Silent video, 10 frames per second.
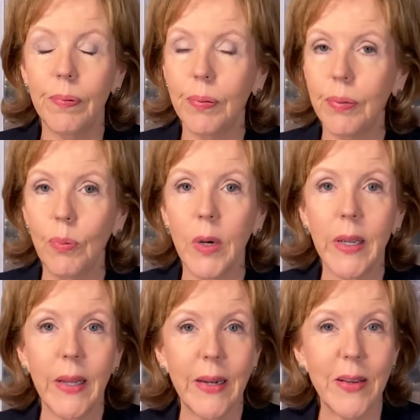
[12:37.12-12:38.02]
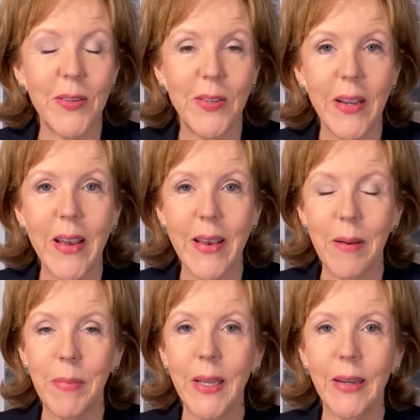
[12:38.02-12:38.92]
what can I say? I
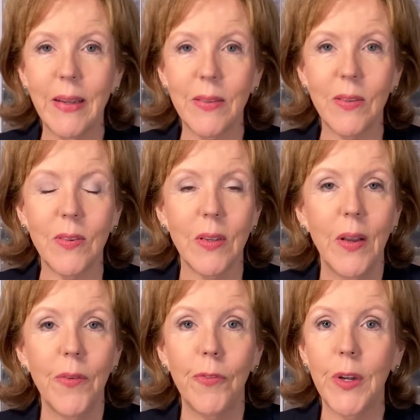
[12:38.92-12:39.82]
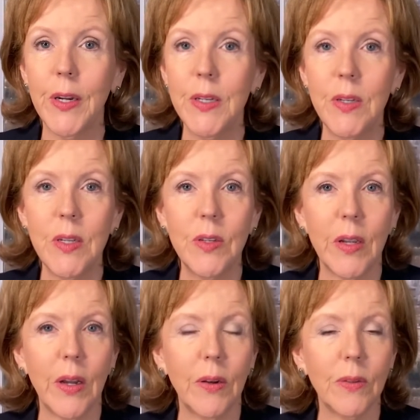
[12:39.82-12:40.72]
mean, it's very
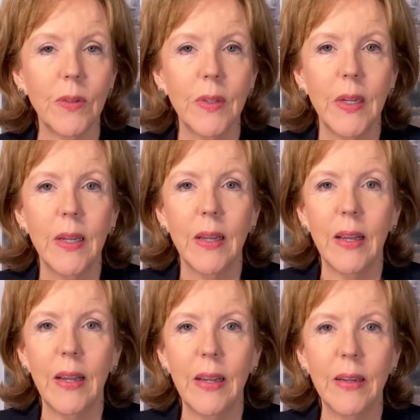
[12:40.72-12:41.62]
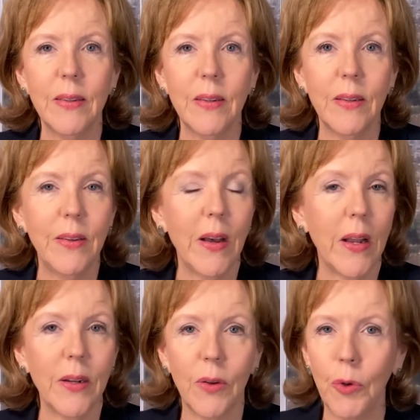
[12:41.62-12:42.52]
detailed and
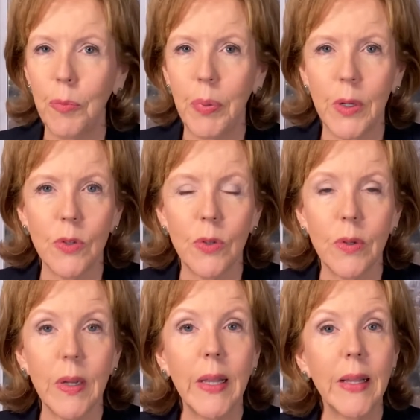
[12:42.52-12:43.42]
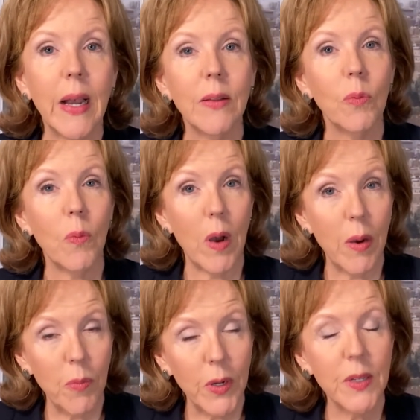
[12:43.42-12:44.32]
not a good picture. And that, I
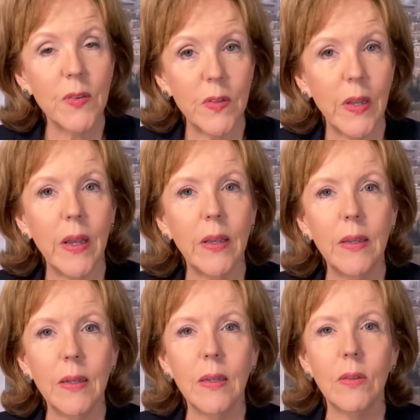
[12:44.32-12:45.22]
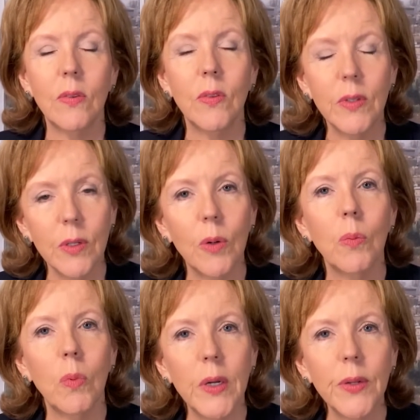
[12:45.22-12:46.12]
want to say, is still
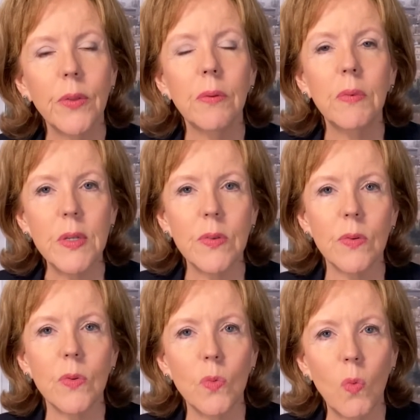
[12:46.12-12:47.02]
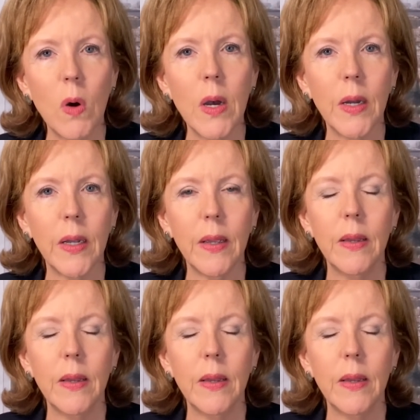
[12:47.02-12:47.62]
one of the reasons why